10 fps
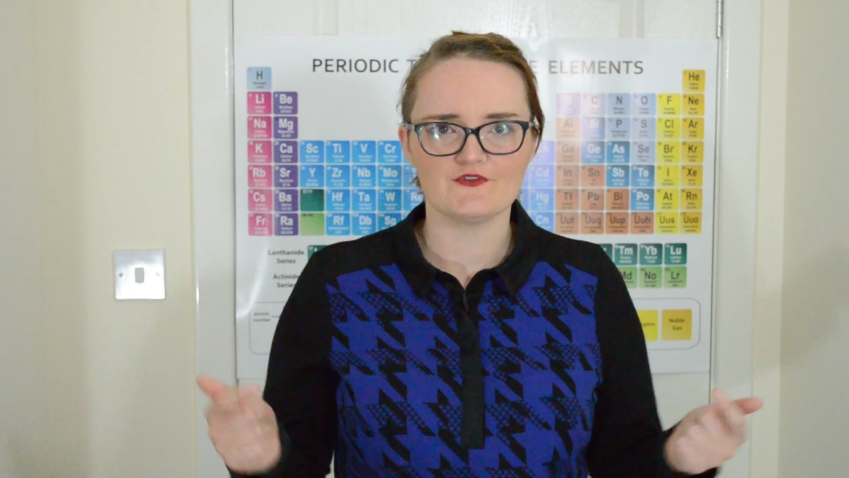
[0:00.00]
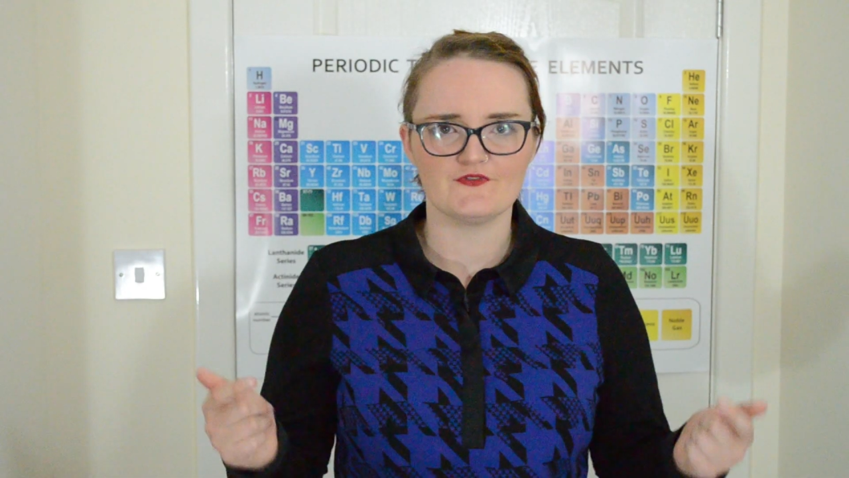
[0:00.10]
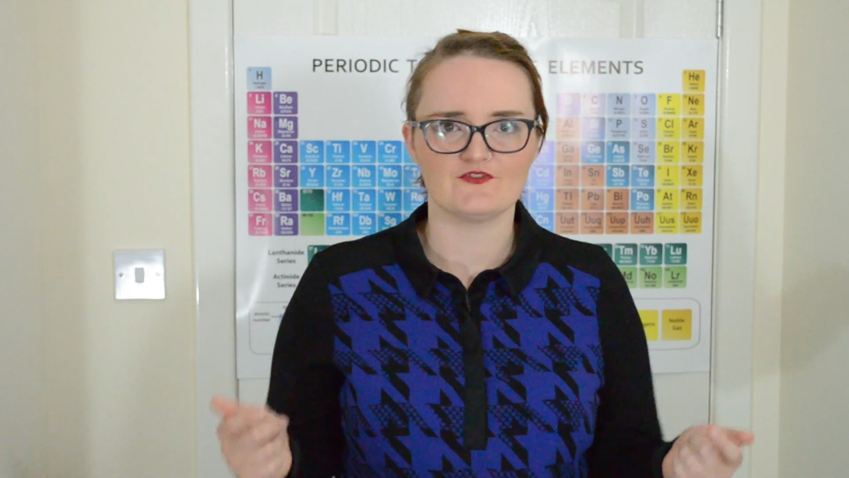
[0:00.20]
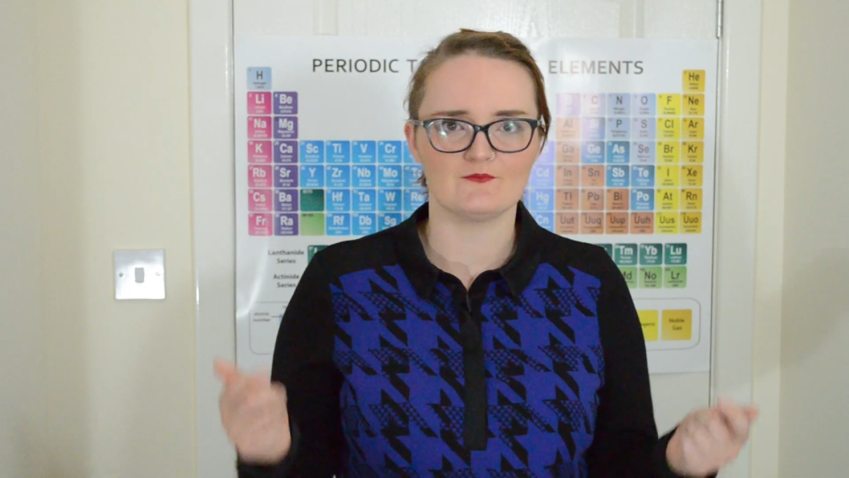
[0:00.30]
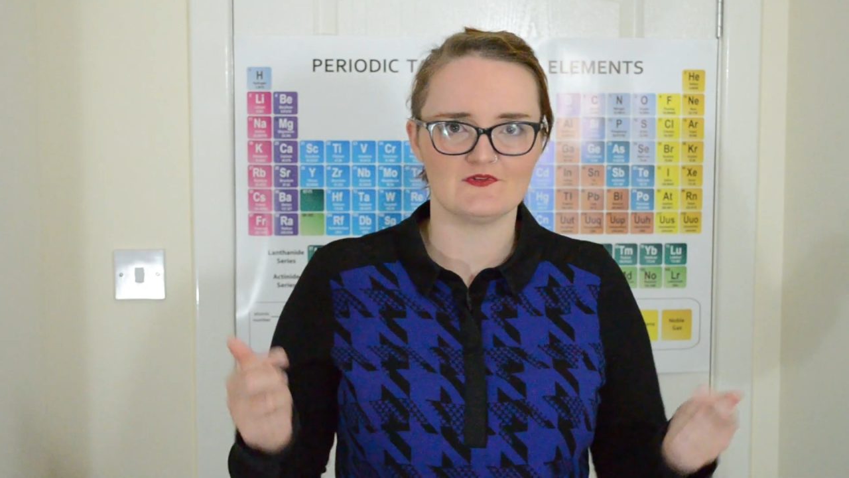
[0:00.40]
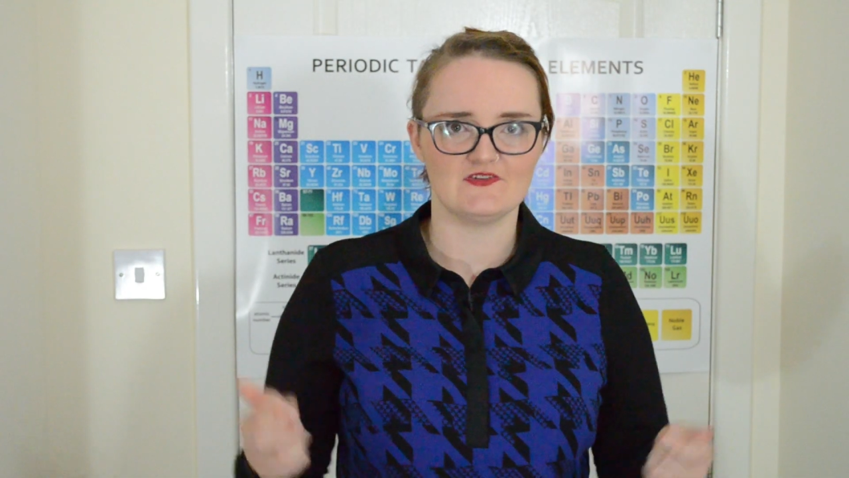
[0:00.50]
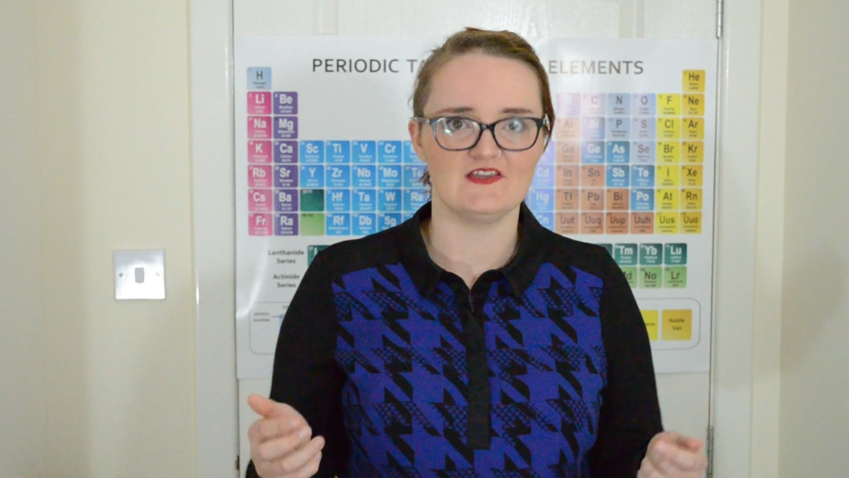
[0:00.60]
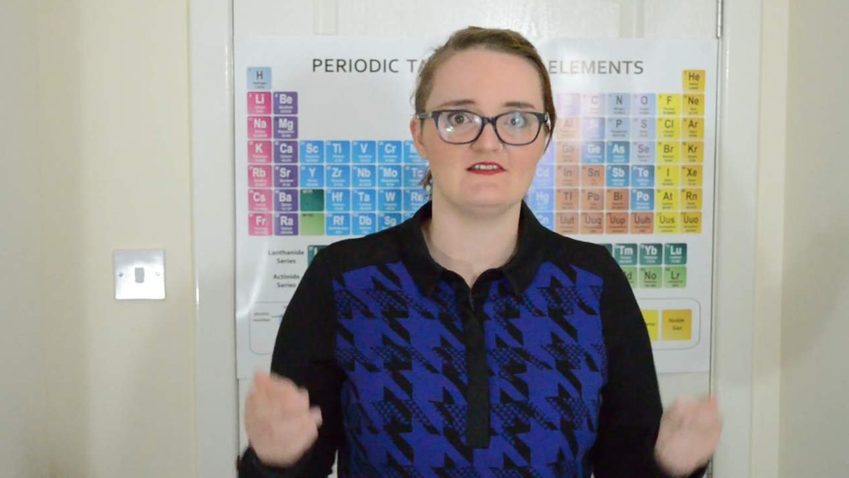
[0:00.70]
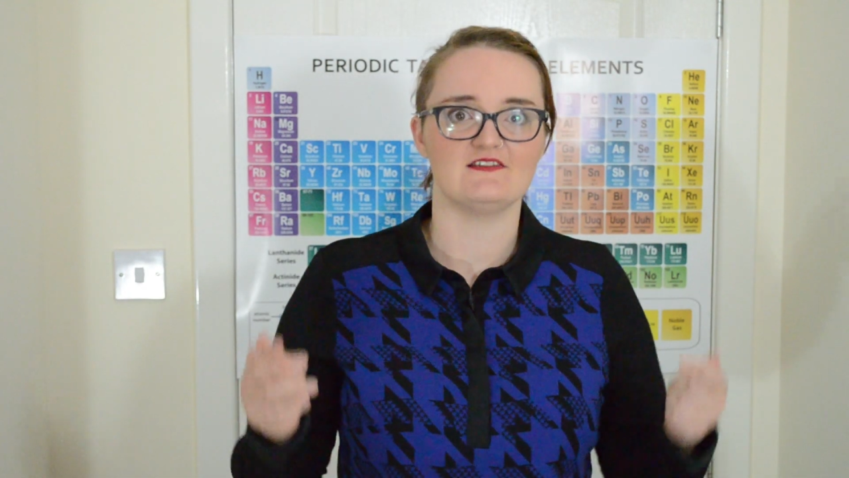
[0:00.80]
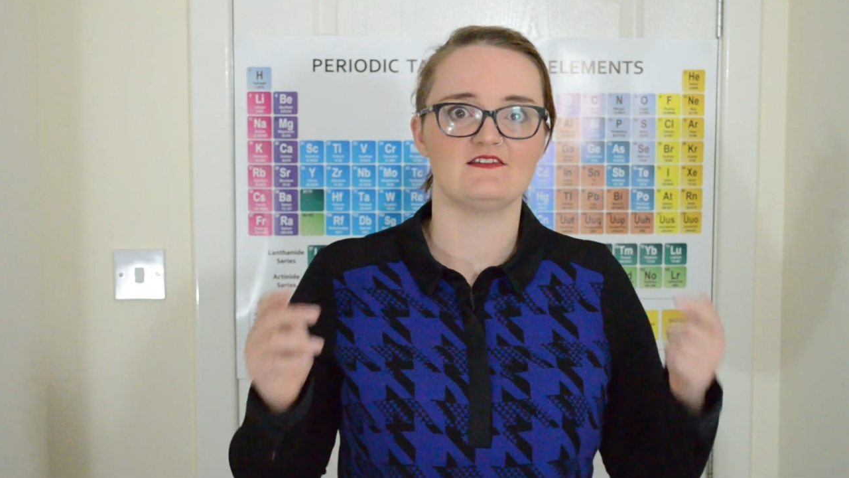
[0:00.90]
efficient
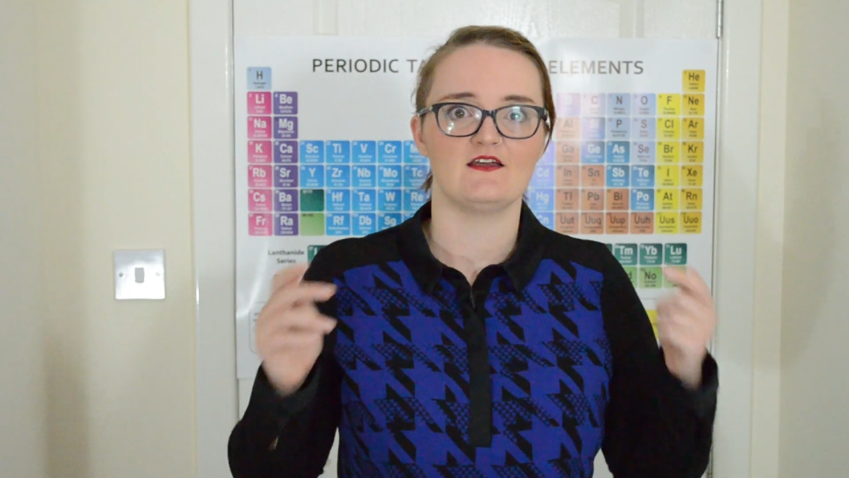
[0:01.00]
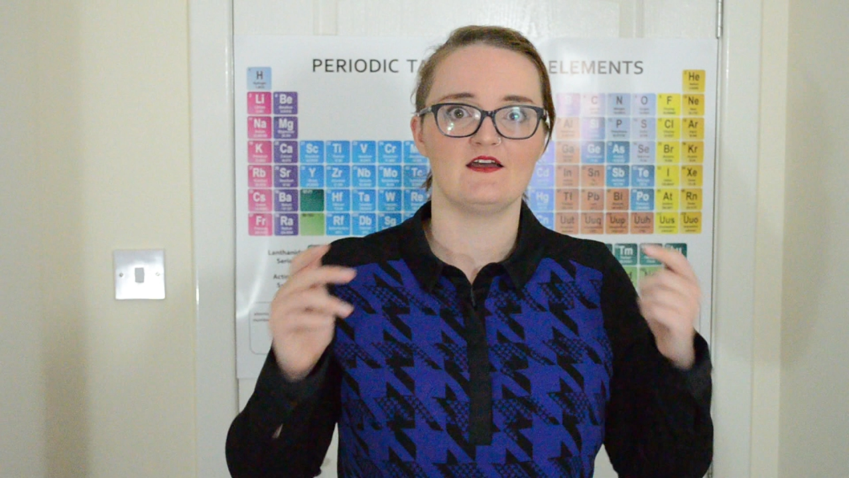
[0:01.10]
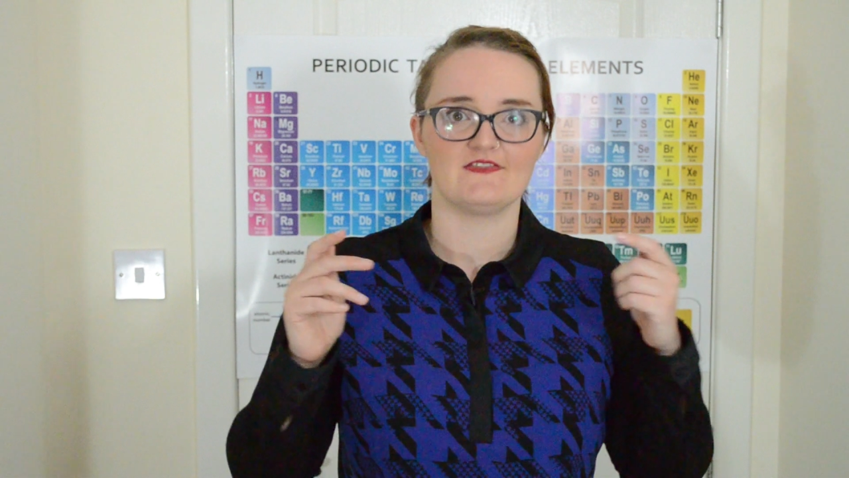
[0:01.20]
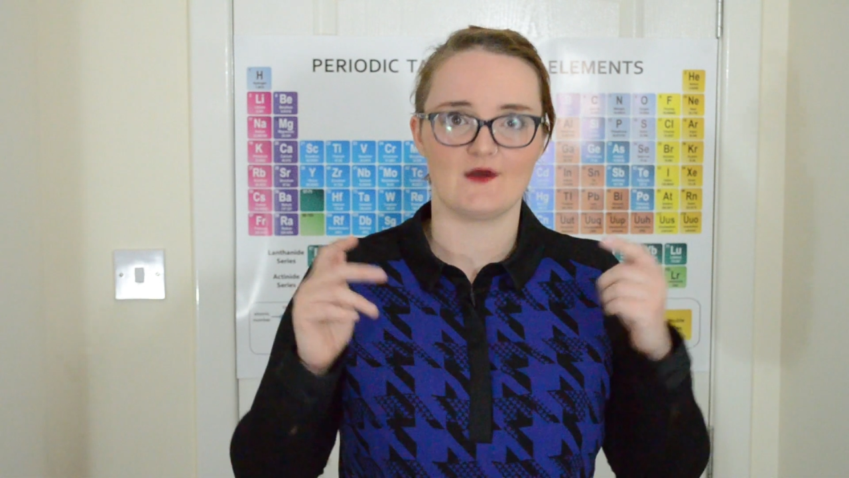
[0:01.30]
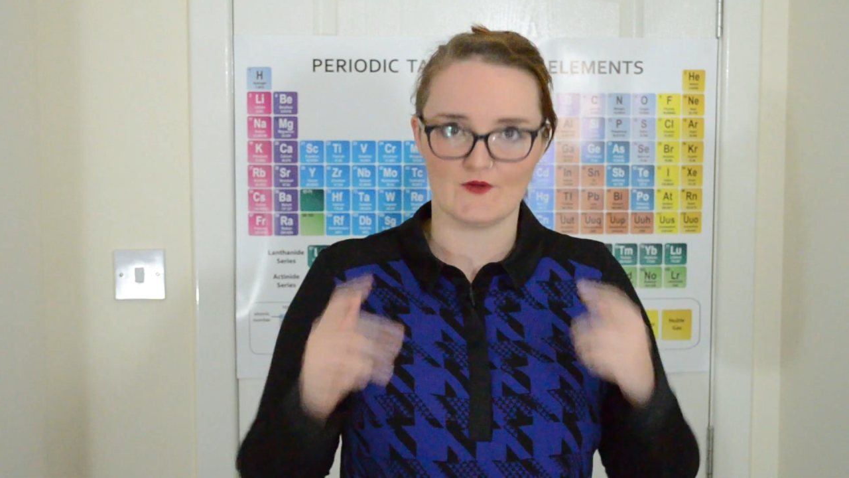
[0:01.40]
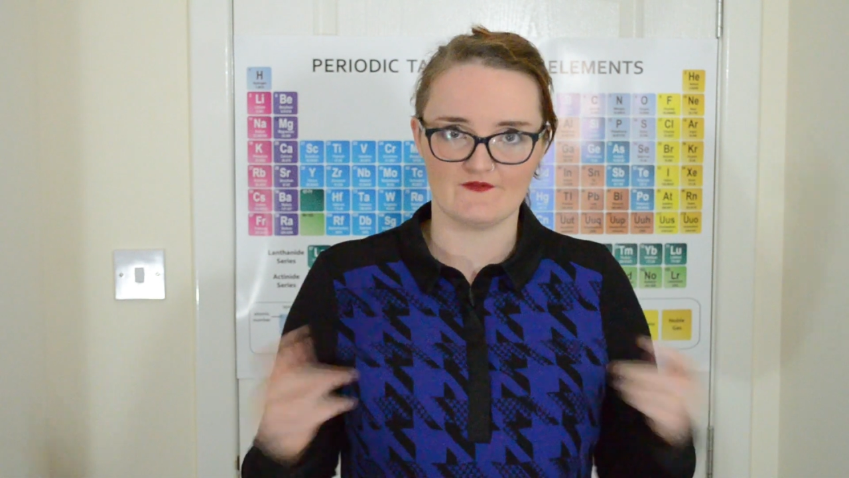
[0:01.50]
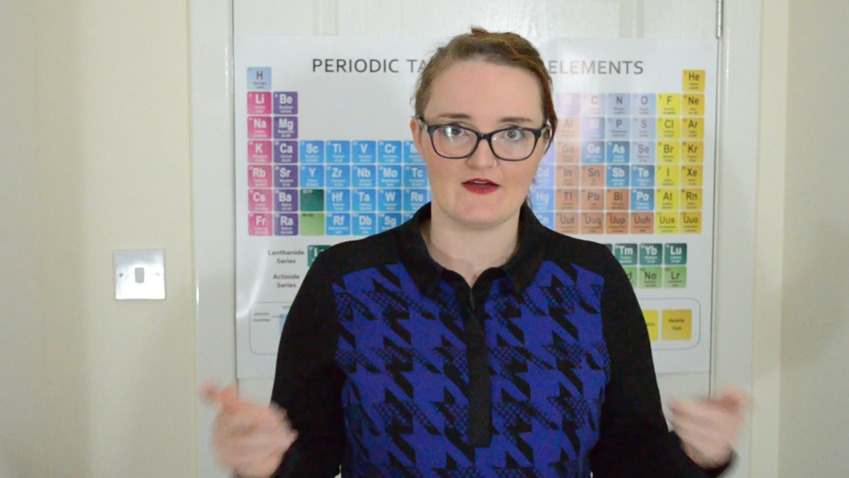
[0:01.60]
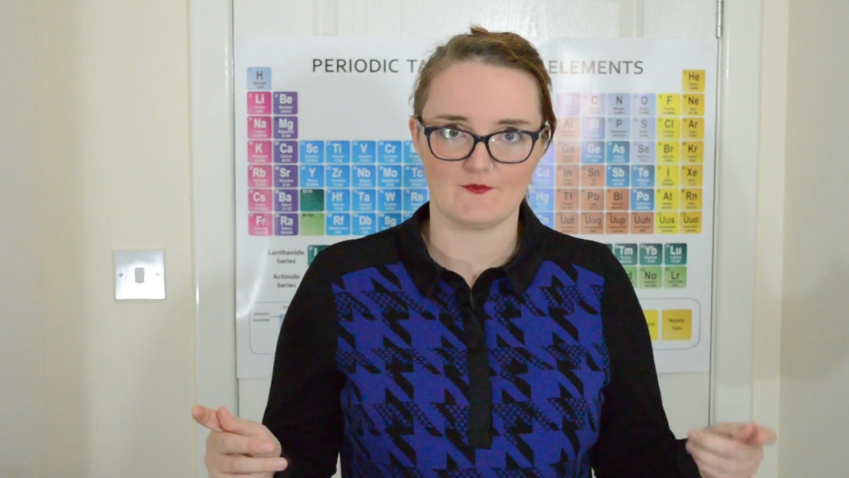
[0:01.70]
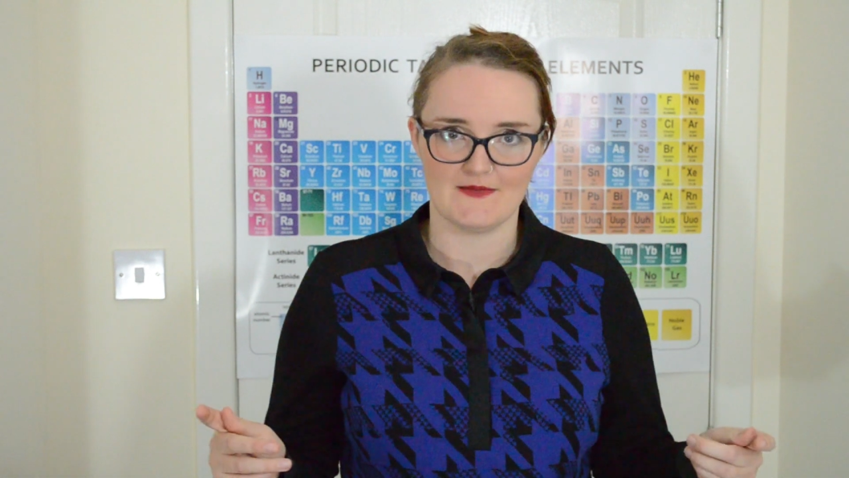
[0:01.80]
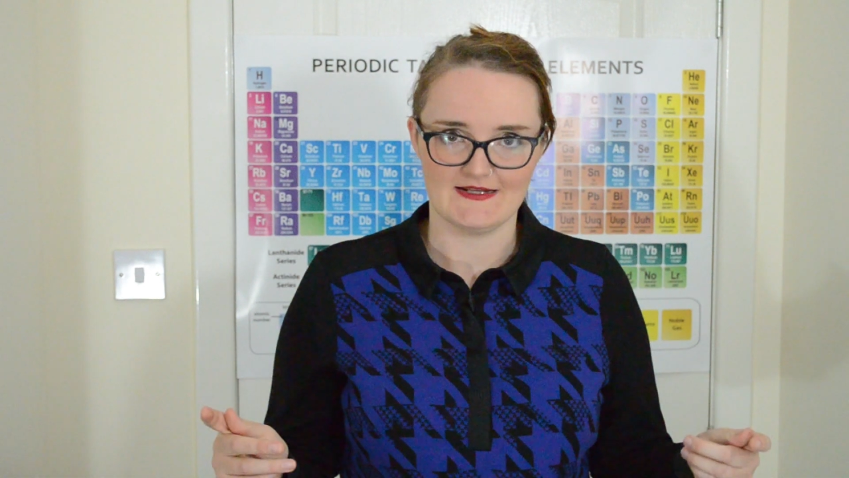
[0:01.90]
machines that we've
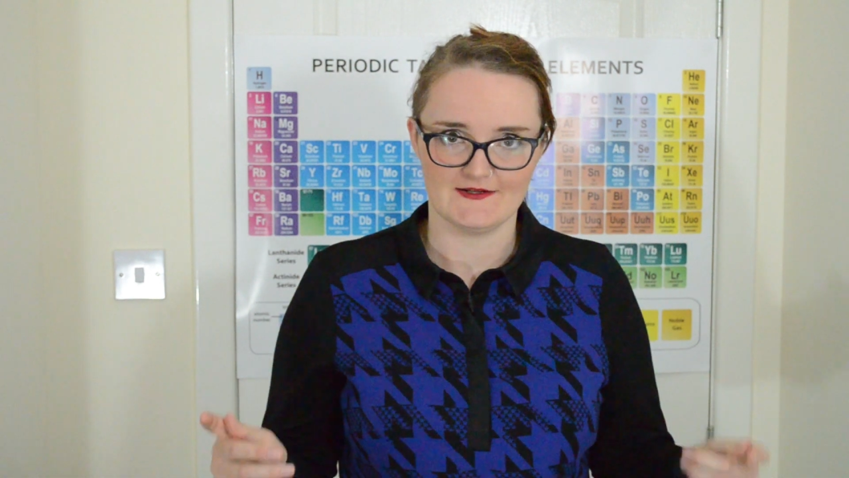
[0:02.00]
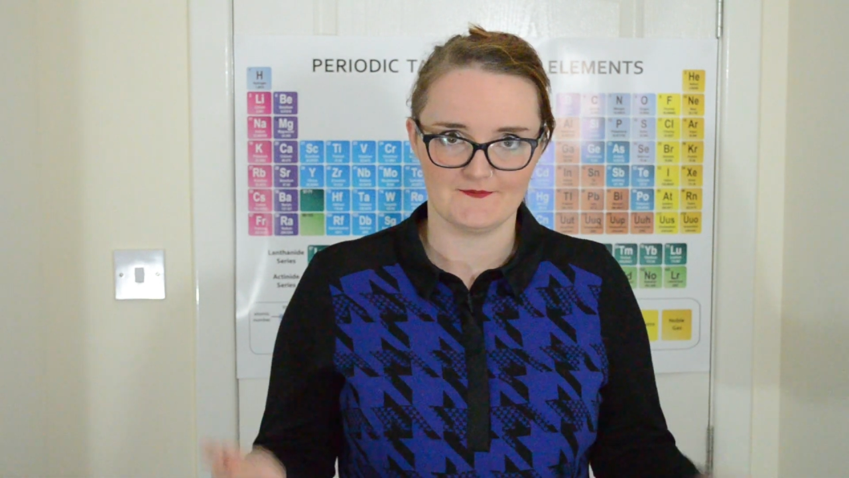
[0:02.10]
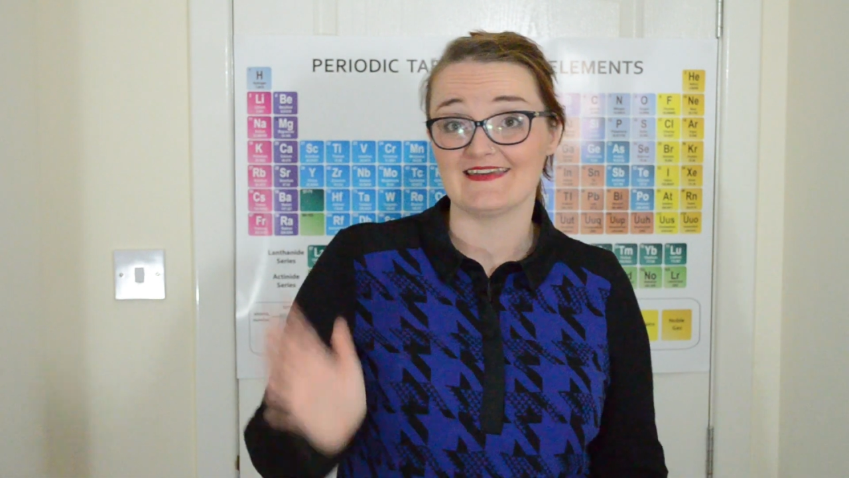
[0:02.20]
ever made.